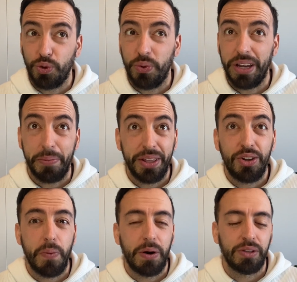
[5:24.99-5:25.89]
to be a
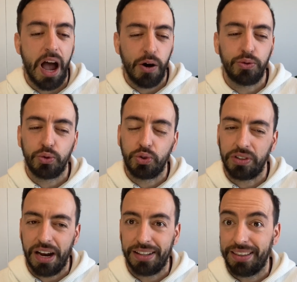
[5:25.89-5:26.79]
video about how to
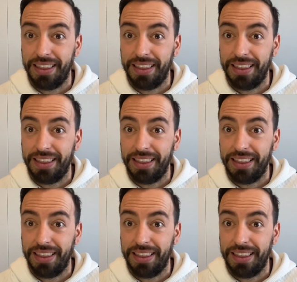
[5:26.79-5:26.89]
start